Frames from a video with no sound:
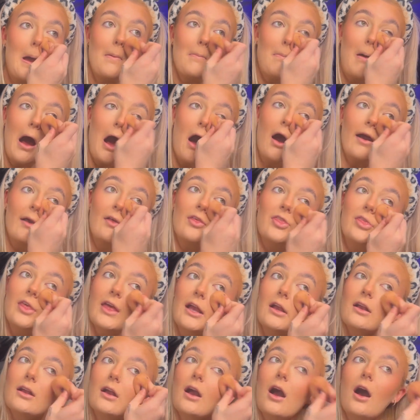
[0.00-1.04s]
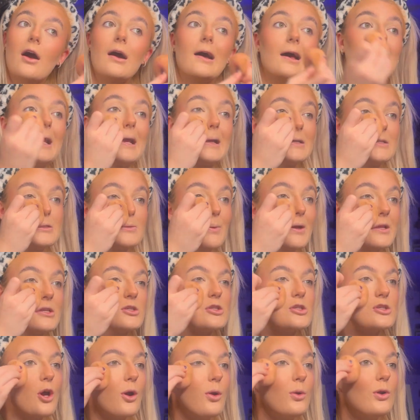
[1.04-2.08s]
But I think I spent
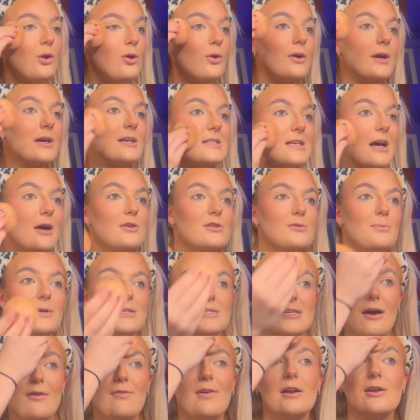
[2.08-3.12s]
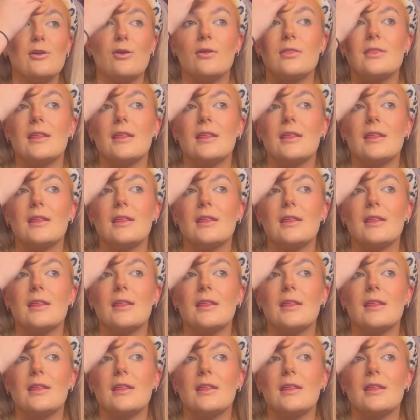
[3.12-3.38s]
so long doubting myself and not